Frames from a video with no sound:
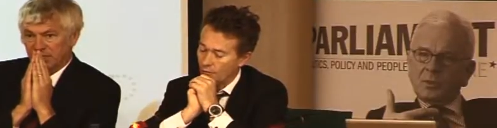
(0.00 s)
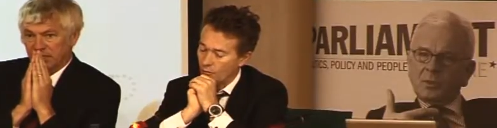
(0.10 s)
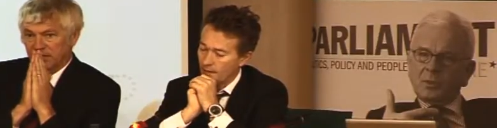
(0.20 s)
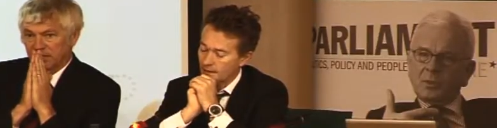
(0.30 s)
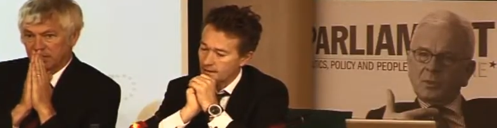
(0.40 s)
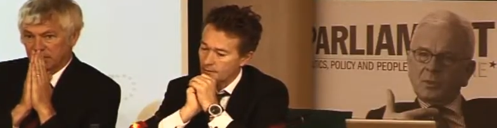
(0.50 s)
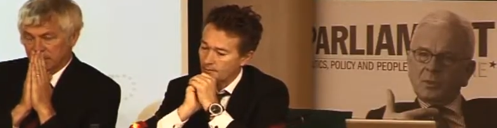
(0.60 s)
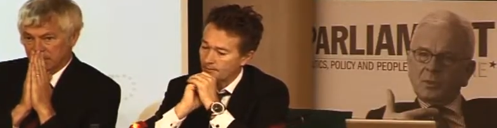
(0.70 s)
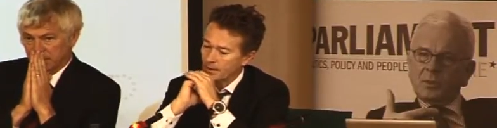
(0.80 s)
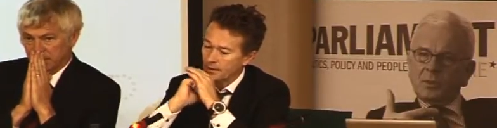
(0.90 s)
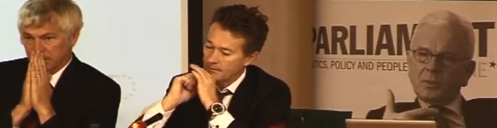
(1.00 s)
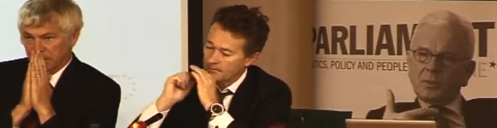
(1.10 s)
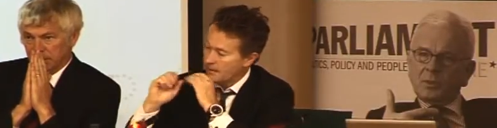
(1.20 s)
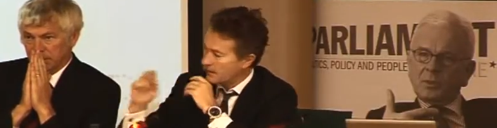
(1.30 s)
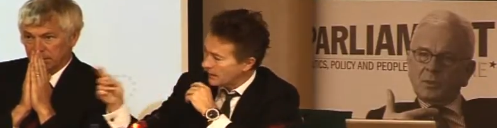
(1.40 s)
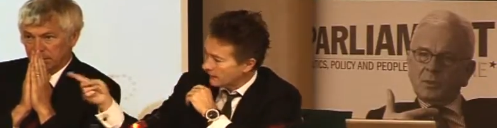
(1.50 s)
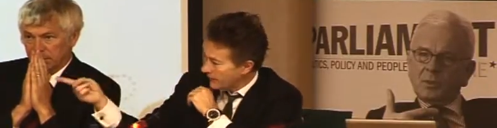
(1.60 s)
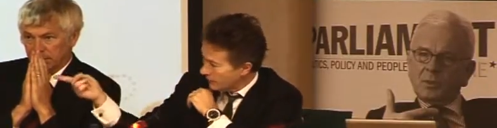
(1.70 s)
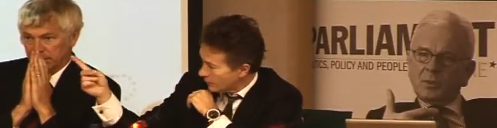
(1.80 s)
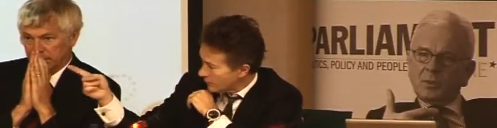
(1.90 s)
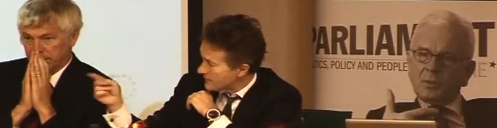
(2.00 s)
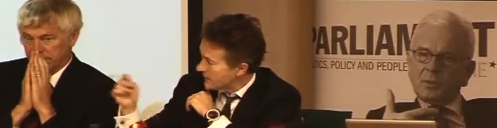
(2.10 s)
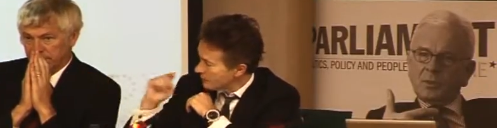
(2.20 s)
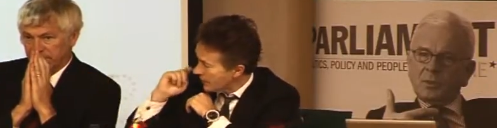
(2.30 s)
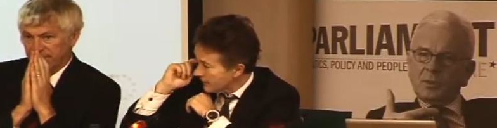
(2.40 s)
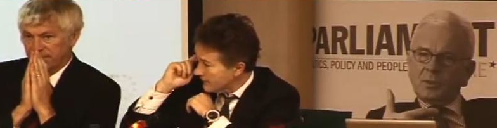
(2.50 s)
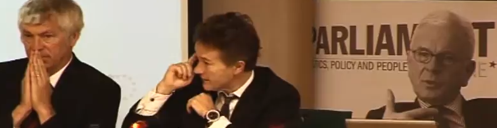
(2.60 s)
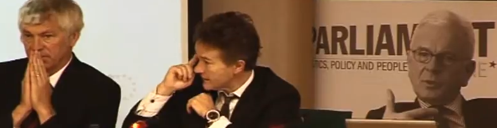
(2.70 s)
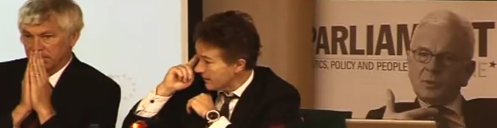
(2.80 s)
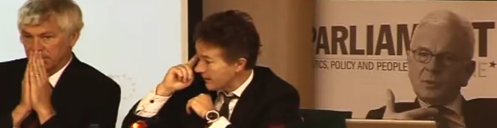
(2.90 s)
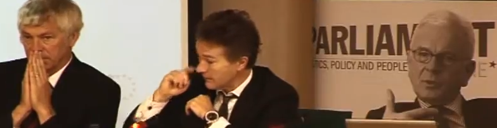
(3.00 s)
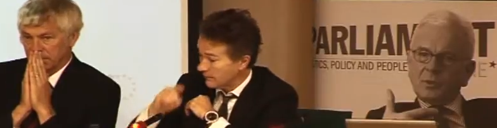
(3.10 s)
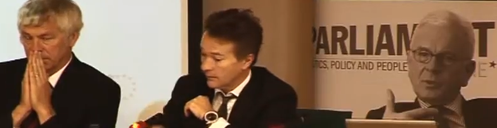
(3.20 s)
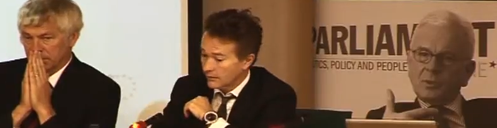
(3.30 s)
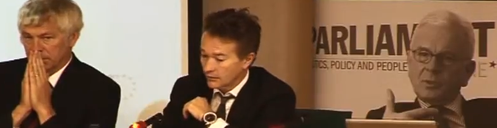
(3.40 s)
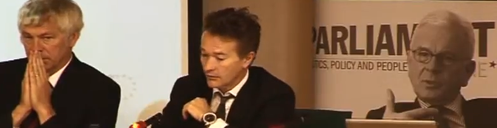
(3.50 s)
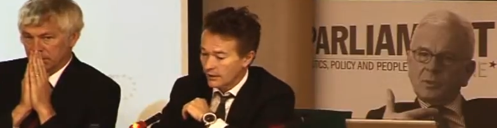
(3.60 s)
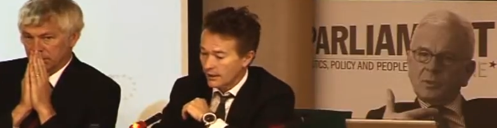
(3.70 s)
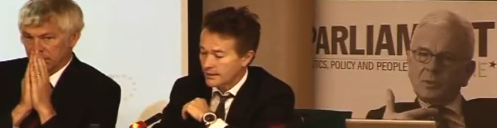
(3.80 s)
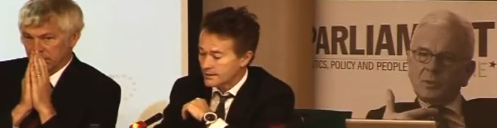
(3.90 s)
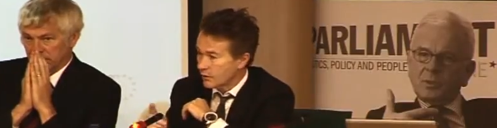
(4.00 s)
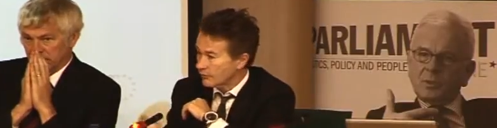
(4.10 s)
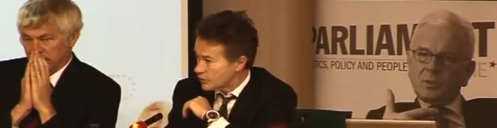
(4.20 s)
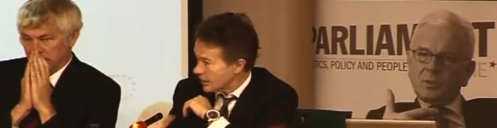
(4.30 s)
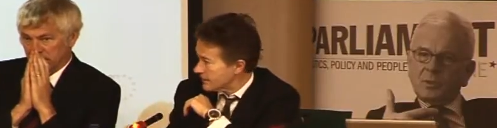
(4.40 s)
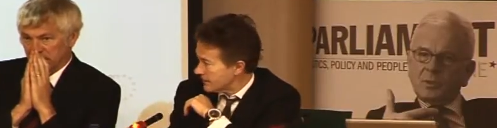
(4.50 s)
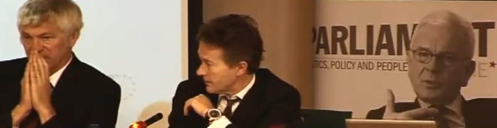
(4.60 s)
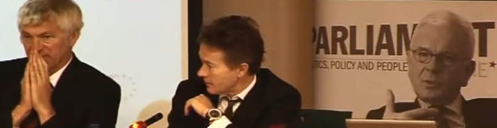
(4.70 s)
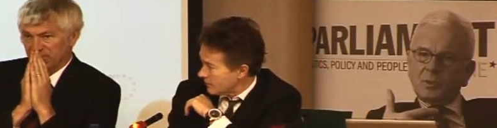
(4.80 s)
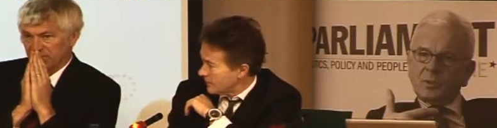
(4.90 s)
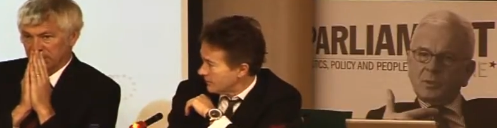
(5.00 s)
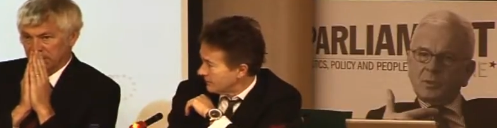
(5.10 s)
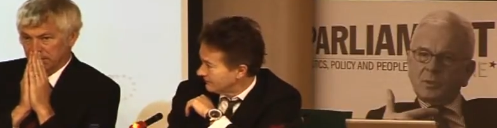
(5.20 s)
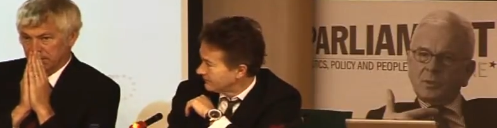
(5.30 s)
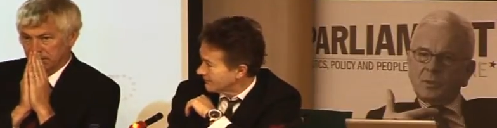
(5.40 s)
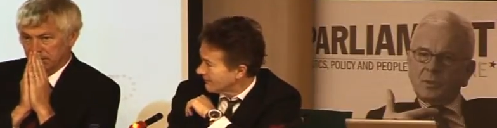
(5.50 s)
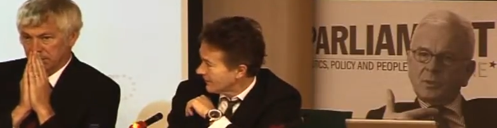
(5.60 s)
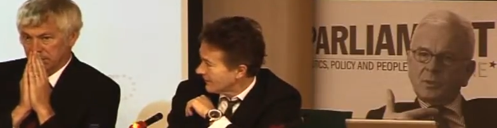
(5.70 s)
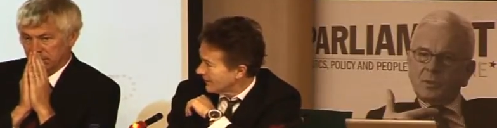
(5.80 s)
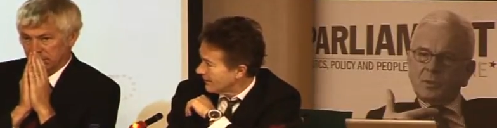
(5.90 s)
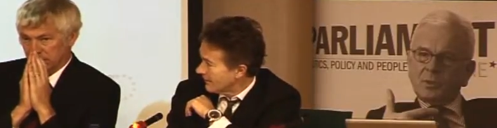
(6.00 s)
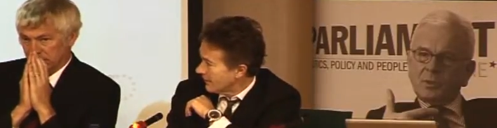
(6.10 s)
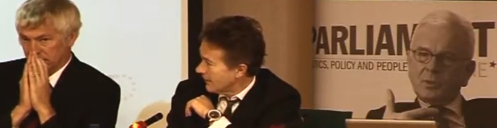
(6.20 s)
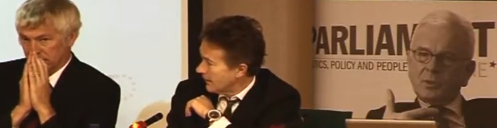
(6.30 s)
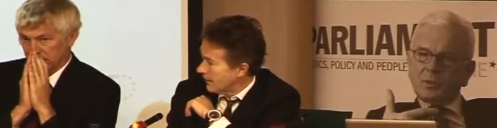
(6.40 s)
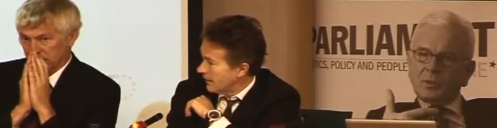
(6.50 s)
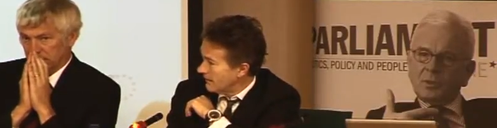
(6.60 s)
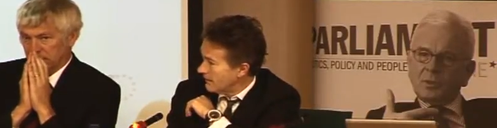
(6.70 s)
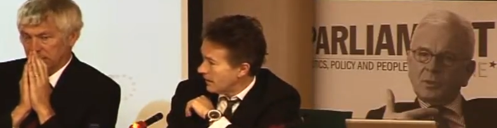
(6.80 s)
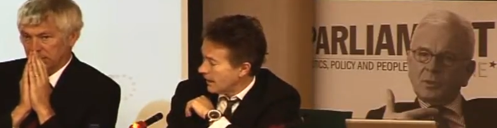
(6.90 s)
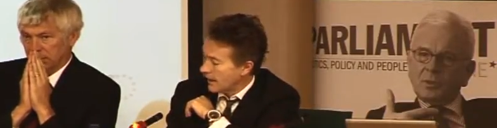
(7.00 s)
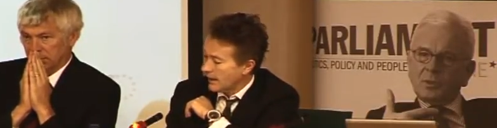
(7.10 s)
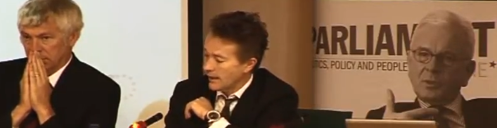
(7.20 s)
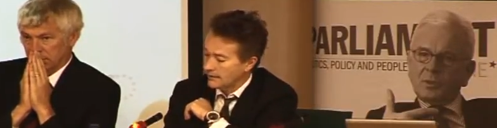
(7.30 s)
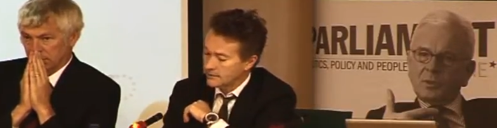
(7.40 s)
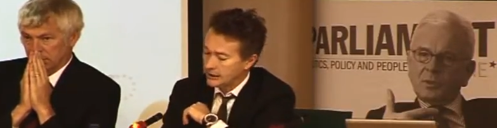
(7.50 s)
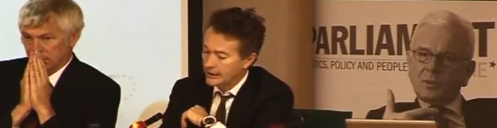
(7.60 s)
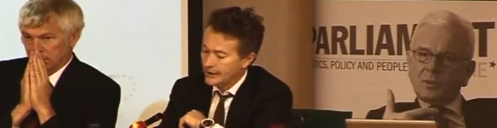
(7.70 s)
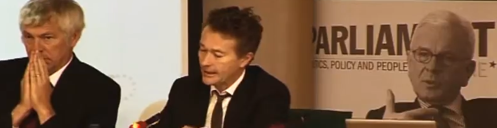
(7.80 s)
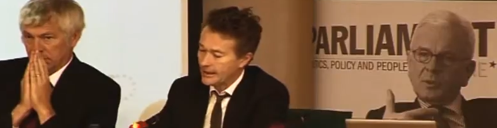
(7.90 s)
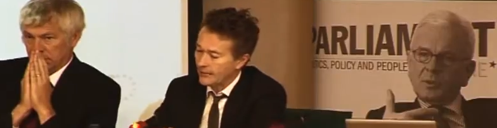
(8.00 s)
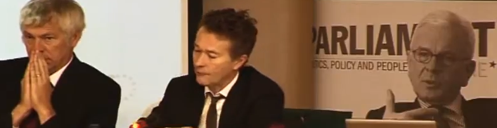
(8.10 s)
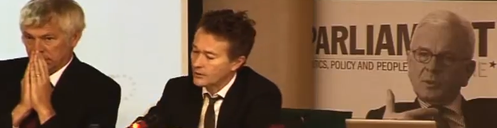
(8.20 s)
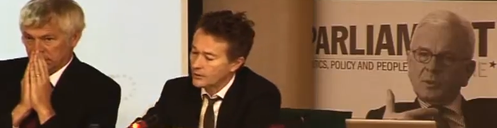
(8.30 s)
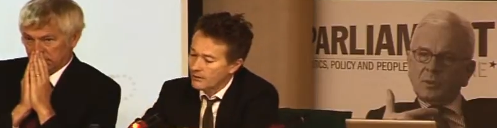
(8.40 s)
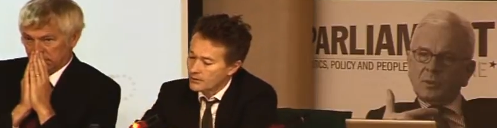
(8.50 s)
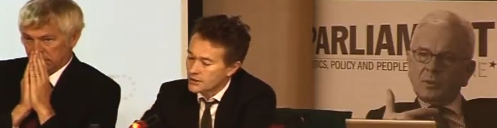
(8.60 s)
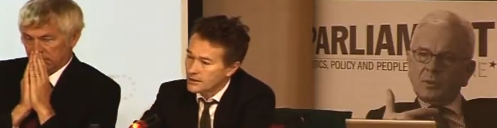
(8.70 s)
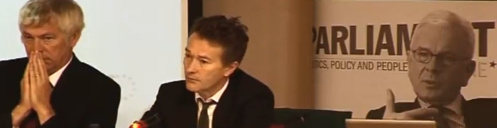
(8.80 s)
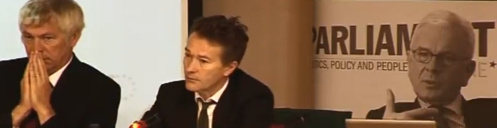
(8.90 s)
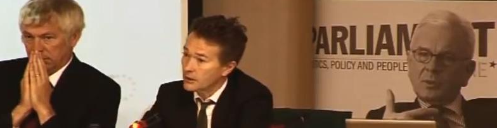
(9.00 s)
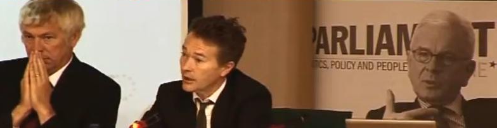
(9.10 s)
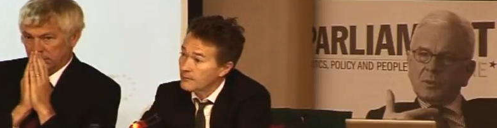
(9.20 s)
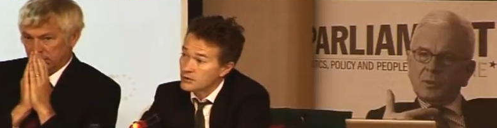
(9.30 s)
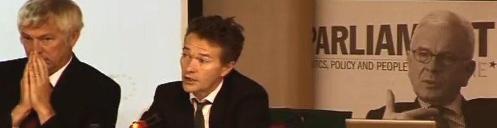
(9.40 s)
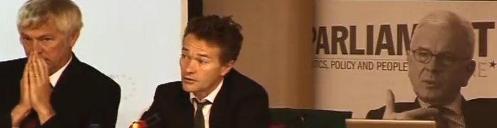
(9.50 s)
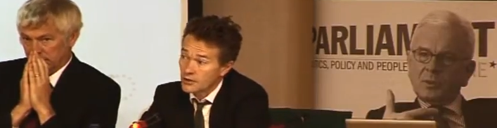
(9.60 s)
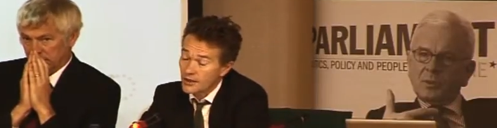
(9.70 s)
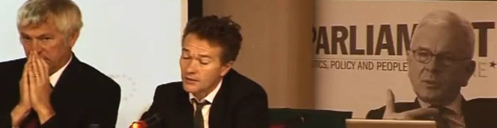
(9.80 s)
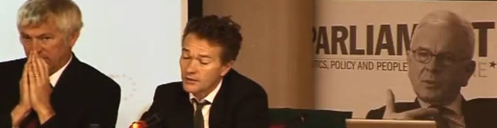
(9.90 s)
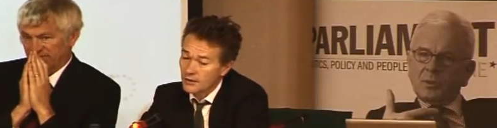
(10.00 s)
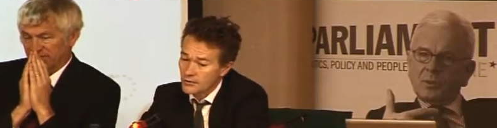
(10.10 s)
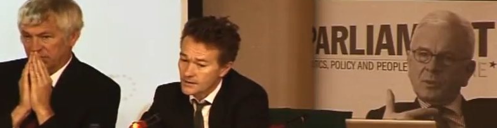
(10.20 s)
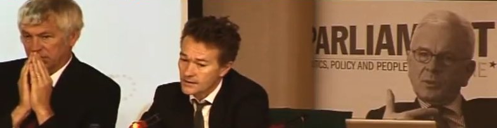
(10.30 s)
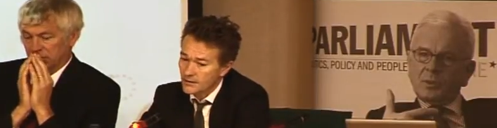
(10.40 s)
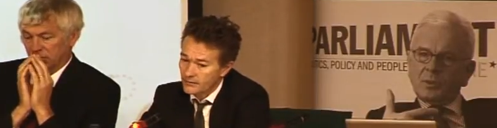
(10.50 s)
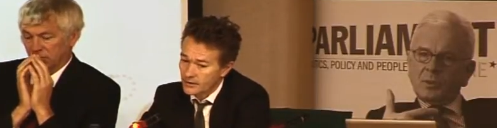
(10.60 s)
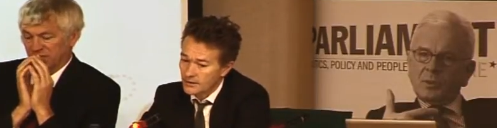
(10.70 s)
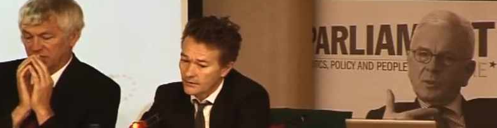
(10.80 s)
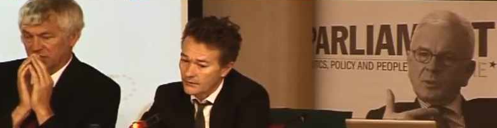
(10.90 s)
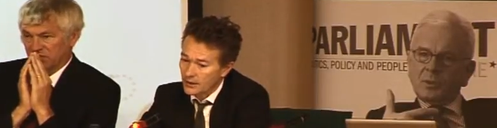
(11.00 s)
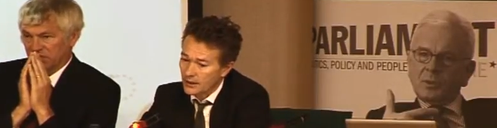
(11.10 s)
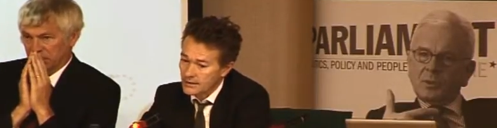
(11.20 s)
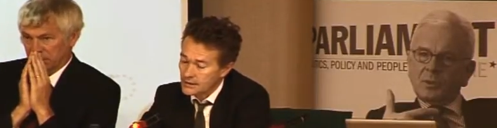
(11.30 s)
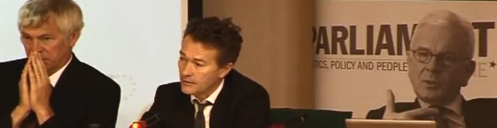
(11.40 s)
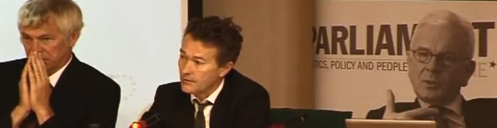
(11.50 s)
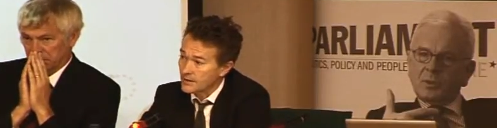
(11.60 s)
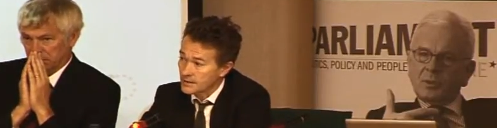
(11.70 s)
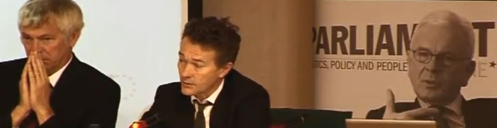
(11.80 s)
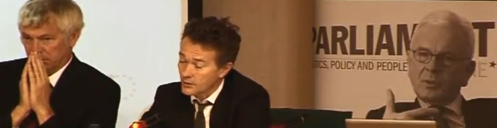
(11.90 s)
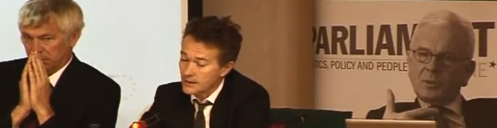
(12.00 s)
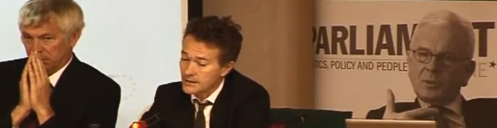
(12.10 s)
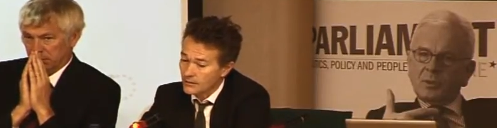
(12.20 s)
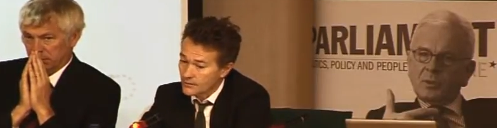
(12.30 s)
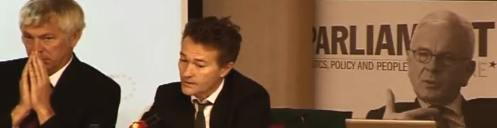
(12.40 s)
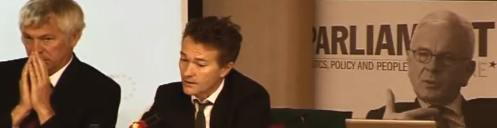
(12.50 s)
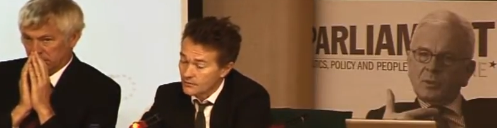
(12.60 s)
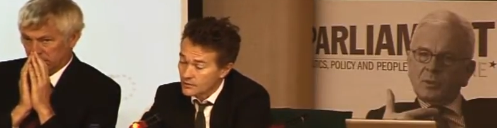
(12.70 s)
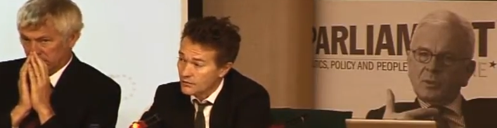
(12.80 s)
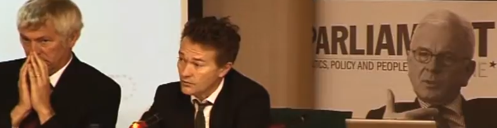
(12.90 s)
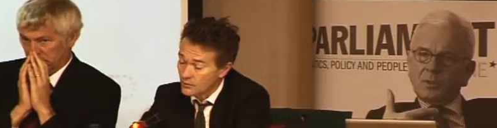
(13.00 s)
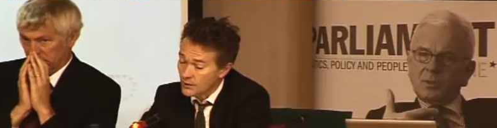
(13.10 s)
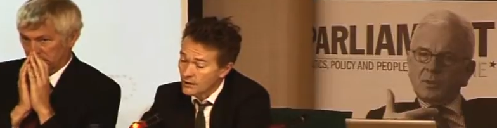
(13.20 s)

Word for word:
Speaker 1: format. So maybe I'd slip what you said around into saying, look, it's not just CO2. Um, and clearly, if we're going to actually deal with climate change, given the urgency of it and given how slow things are progressing on CO2,